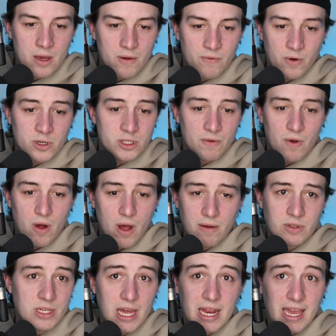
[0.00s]
first of all, I
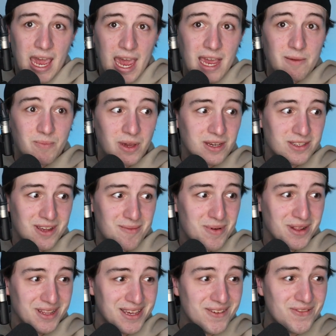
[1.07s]
was getting hate because I'm a
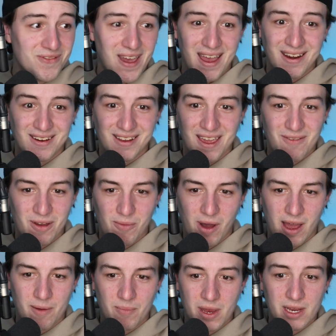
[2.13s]
Leaf fan giving
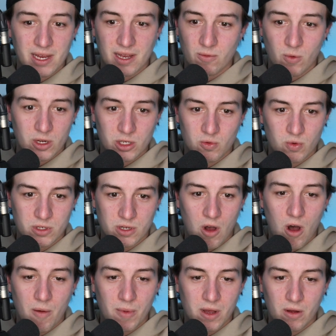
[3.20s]
my opinion, which was
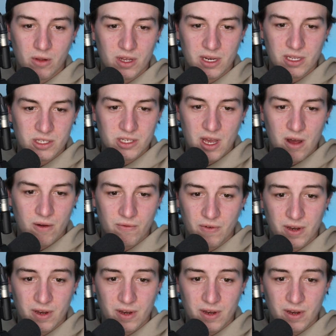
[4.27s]
comical in itself.